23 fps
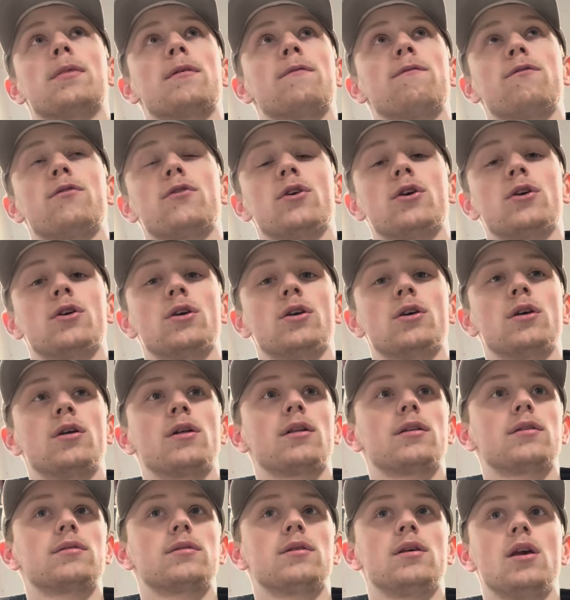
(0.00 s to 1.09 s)
for,
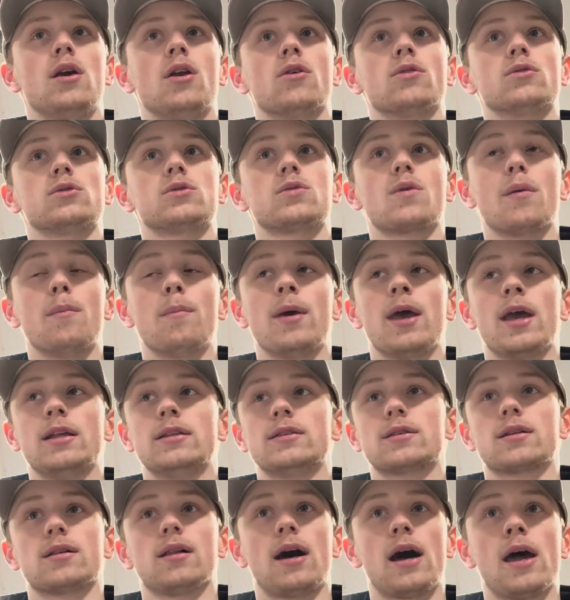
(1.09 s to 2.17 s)
swim baits,
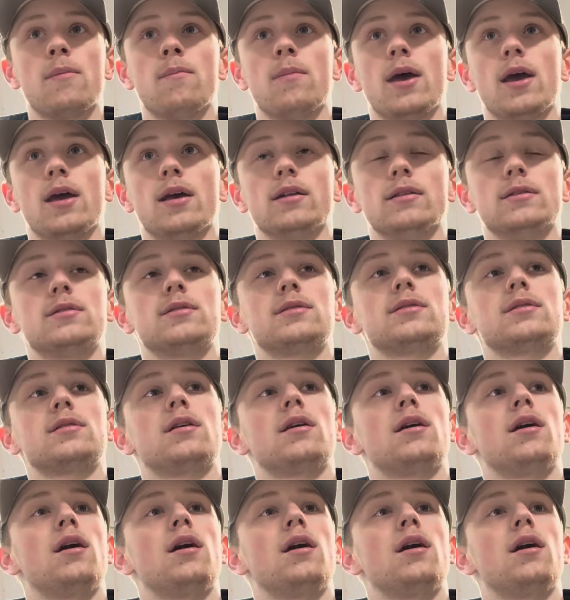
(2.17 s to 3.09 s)
glide baits.